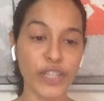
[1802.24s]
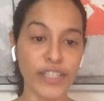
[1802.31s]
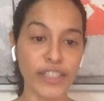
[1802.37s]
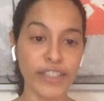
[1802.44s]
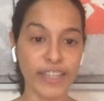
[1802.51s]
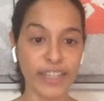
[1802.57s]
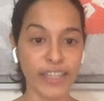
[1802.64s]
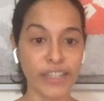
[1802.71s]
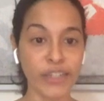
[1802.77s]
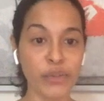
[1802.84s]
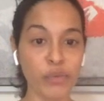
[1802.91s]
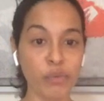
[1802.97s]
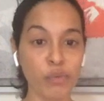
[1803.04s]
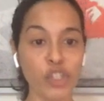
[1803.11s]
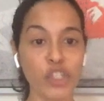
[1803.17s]
other hand,
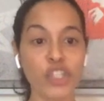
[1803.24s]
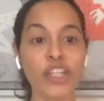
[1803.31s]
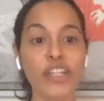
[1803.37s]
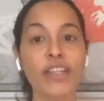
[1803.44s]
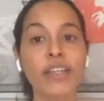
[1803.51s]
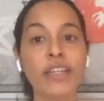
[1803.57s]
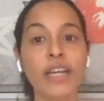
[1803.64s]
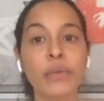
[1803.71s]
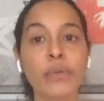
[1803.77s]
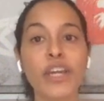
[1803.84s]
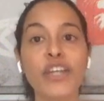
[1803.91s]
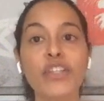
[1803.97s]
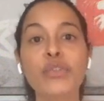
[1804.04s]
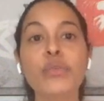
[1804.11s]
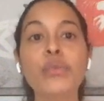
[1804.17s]
was shutting down
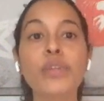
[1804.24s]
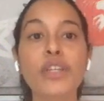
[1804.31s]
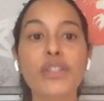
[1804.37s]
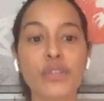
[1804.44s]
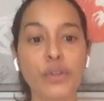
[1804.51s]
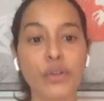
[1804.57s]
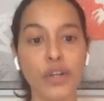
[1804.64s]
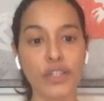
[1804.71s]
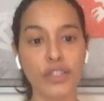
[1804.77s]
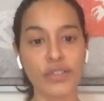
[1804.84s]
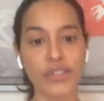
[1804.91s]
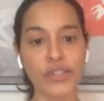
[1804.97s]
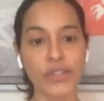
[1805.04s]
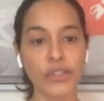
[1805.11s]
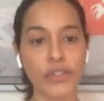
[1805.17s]
as soon as it got a
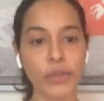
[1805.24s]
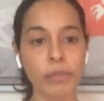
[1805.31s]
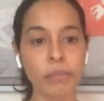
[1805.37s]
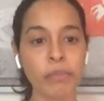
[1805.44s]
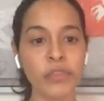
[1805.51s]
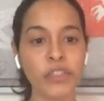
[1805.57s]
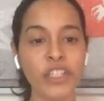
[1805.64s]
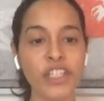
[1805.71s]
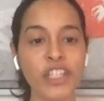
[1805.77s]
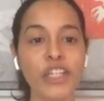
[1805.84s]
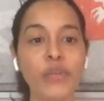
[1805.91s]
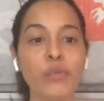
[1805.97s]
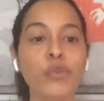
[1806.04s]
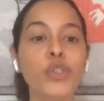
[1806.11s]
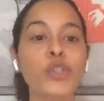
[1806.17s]
sick turn,
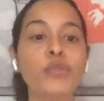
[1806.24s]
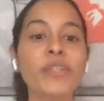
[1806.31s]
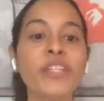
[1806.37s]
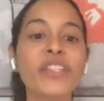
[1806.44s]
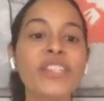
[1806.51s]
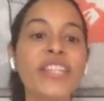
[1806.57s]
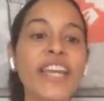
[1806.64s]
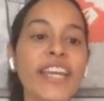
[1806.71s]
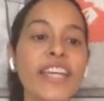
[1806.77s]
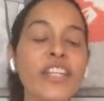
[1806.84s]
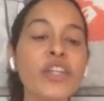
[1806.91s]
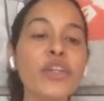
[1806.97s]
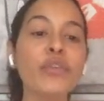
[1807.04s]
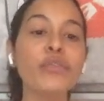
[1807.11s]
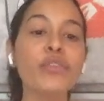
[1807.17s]
which means
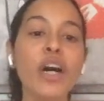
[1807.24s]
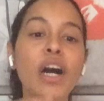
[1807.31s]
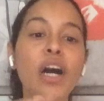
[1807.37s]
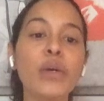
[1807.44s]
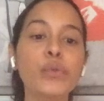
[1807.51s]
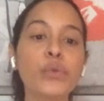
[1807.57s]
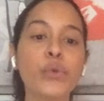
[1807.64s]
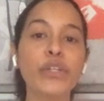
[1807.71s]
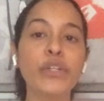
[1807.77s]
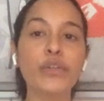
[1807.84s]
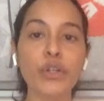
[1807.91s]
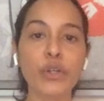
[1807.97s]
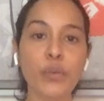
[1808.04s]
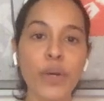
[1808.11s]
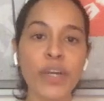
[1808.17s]
any of the outgoing
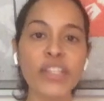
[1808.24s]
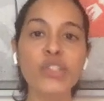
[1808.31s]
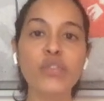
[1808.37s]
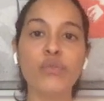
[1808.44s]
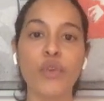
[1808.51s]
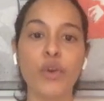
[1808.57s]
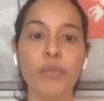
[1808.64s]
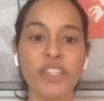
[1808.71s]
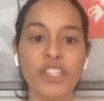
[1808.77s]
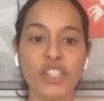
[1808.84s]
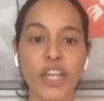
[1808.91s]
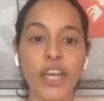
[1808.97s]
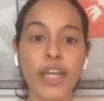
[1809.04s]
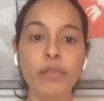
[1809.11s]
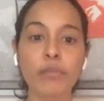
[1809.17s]
requests from the
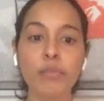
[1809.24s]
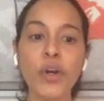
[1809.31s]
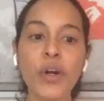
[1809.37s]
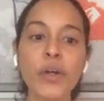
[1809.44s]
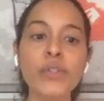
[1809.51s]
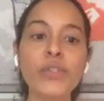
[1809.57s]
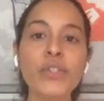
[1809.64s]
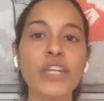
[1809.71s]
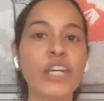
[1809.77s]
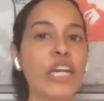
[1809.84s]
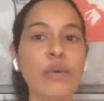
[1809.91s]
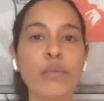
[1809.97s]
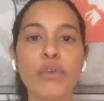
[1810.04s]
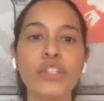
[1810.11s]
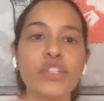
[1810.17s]
chat pods
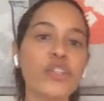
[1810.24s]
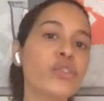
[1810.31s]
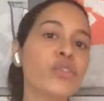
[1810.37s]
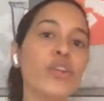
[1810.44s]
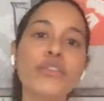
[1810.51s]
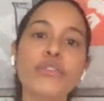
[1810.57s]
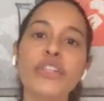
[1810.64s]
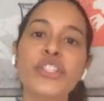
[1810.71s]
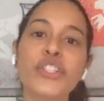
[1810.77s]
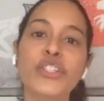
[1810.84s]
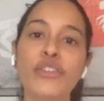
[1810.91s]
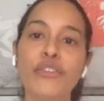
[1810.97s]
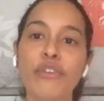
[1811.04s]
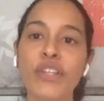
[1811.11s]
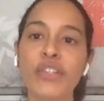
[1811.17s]
were just not reaching
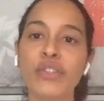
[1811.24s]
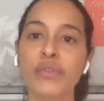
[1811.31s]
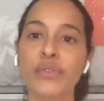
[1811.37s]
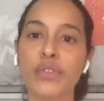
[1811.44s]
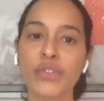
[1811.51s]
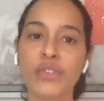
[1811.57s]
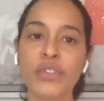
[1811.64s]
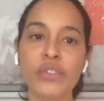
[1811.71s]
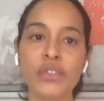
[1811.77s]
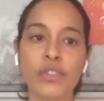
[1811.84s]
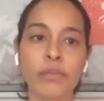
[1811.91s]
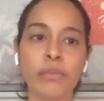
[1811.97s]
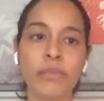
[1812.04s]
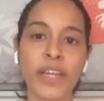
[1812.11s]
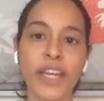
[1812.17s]
the rest of the
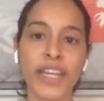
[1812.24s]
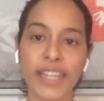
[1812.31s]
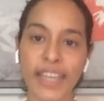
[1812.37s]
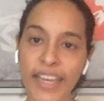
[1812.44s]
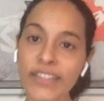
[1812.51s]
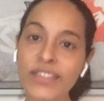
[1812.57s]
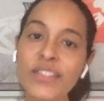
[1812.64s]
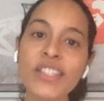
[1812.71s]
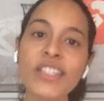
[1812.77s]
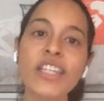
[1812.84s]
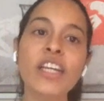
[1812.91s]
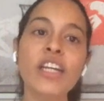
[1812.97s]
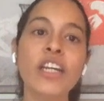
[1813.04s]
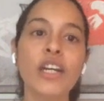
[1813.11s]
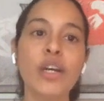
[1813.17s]
system. And hence,
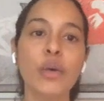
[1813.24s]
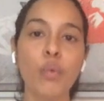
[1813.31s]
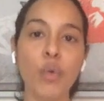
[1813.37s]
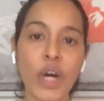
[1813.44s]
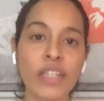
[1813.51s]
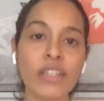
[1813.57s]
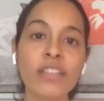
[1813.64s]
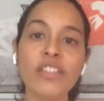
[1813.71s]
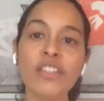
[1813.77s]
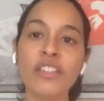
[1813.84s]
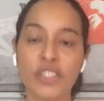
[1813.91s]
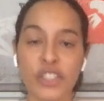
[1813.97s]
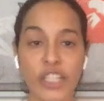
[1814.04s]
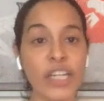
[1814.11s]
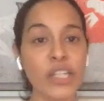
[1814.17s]
one, the
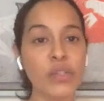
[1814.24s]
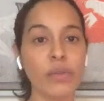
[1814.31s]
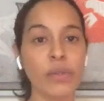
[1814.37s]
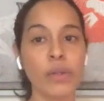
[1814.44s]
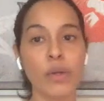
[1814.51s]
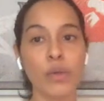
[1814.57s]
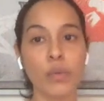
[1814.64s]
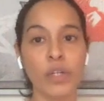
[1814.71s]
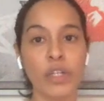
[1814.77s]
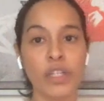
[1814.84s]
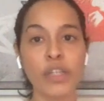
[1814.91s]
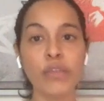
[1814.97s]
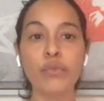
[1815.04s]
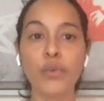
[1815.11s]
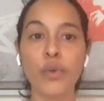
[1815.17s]
chats were not
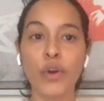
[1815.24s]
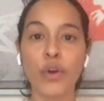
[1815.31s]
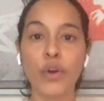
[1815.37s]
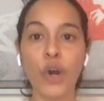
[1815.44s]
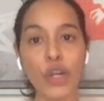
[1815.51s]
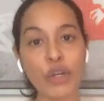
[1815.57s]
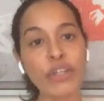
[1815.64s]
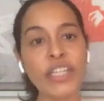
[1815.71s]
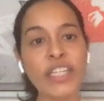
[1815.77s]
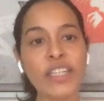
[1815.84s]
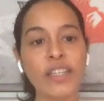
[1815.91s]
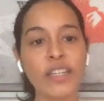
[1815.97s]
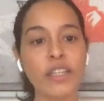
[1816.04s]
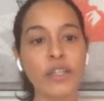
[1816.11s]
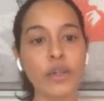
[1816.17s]
working for already
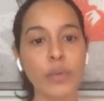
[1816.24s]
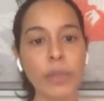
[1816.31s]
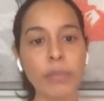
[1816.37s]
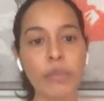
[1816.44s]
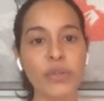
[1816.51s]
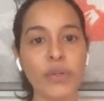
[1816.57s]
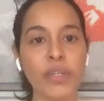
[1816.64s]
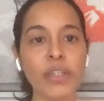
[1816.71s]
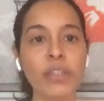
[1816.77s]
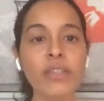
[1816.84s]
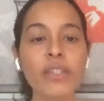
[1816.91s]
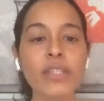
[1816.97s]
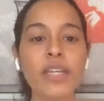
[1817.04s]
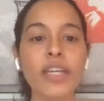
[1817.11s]
connected WebSockets.